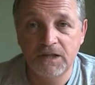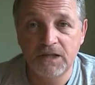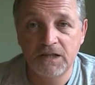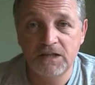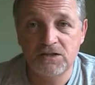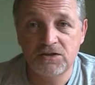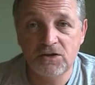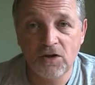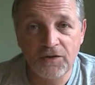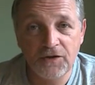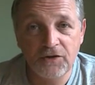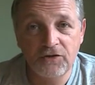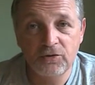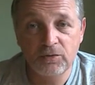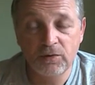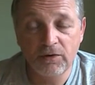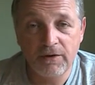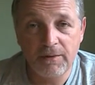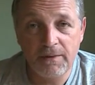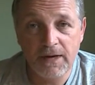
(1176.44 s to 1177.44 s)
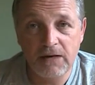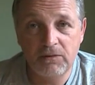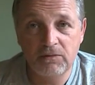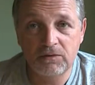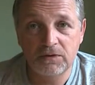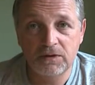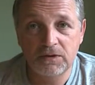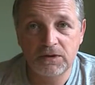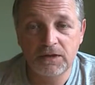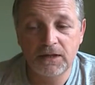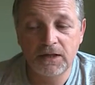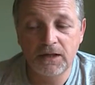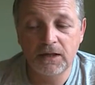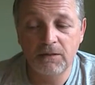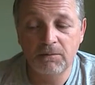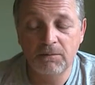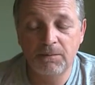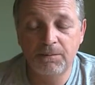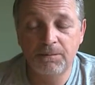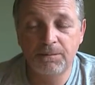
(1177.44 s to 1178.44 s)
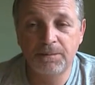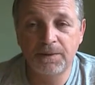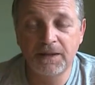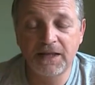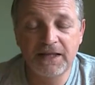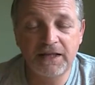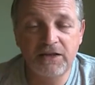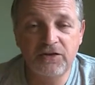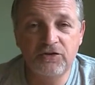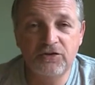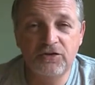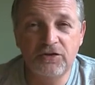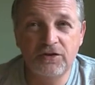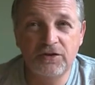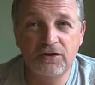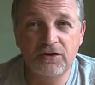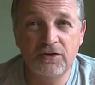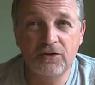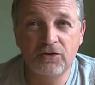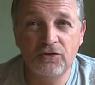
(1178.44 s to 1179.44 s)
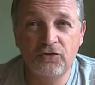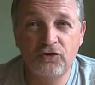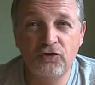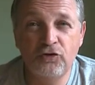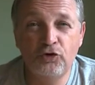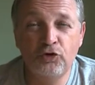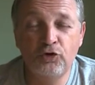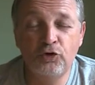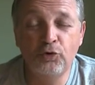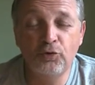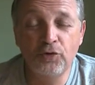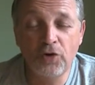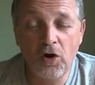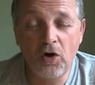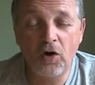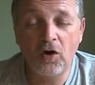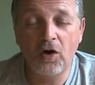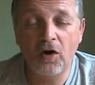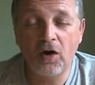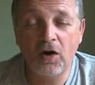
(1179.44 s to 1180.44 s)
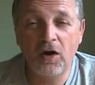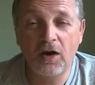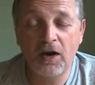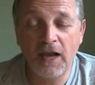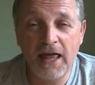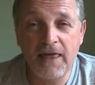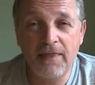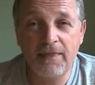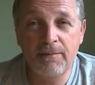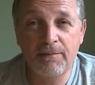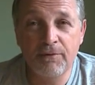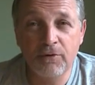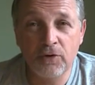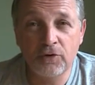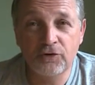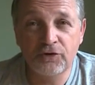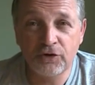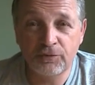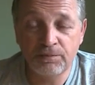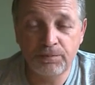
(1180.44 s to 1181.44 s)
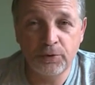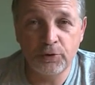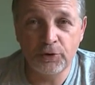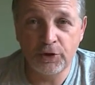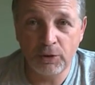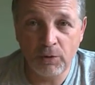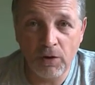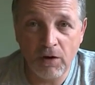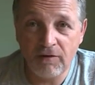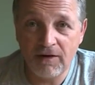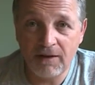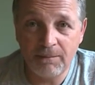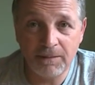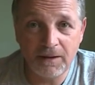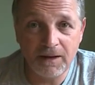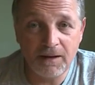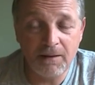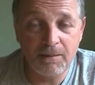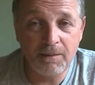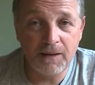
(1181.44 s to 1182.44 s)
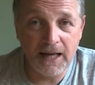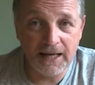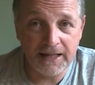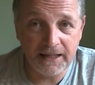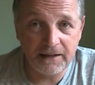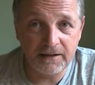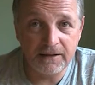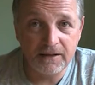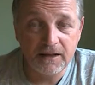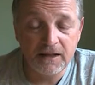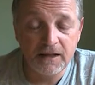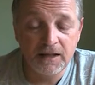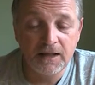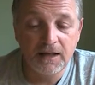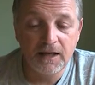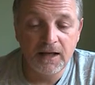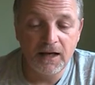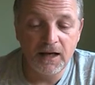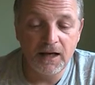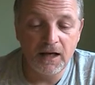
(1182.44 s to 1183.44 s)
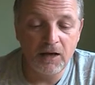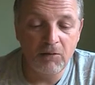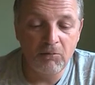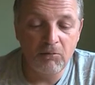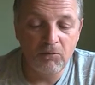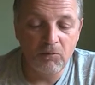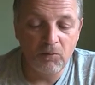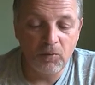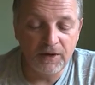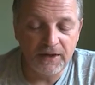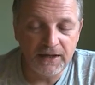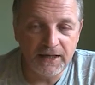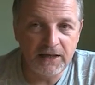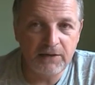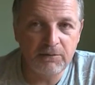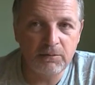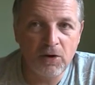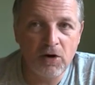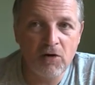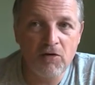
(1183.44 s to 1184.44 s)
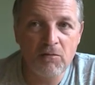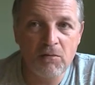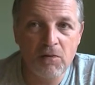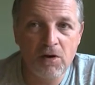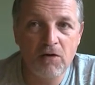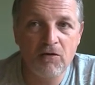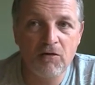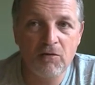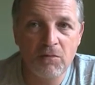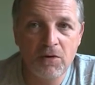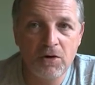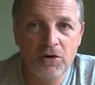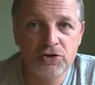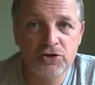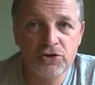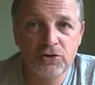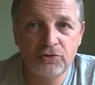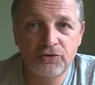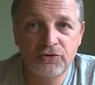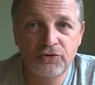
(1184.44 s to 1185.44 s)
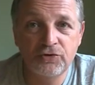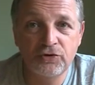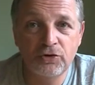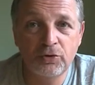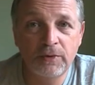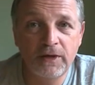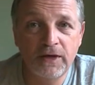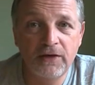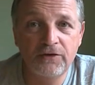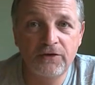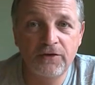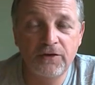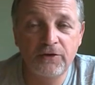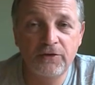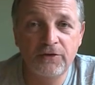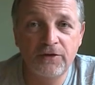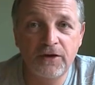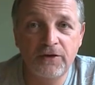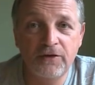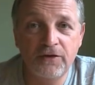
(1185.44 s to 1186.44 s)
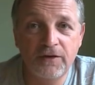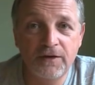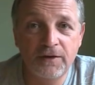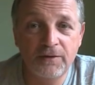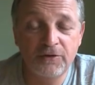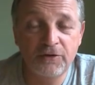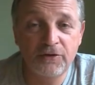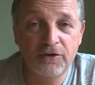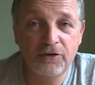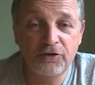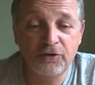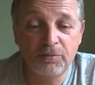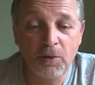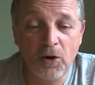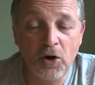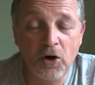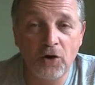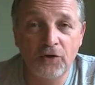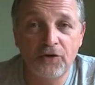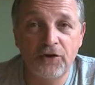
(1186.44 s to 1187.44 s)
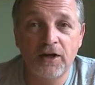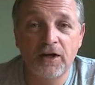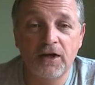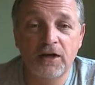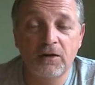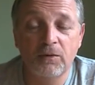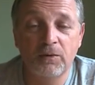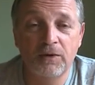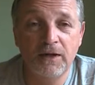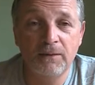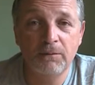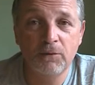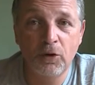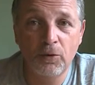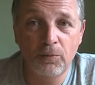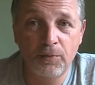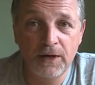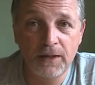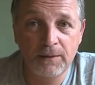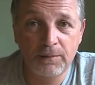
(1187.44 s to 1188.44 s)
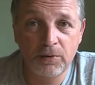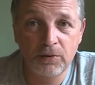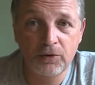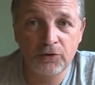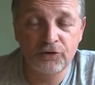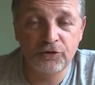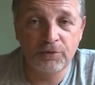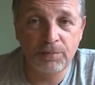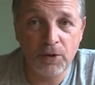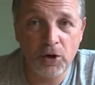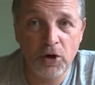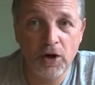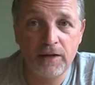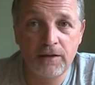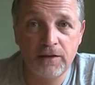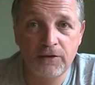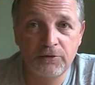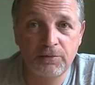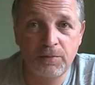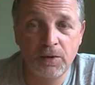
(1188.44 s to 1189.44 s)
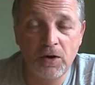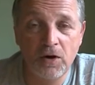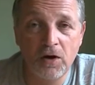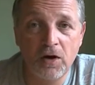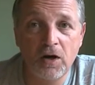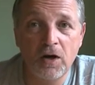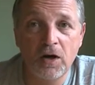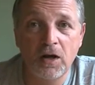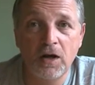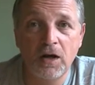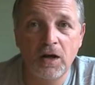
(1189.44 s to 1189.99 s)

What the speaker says: It's nothing to worry about. Please do not let the process put you off applying. We need more and more and more shooters coming into this sport. We need more people supporting the sport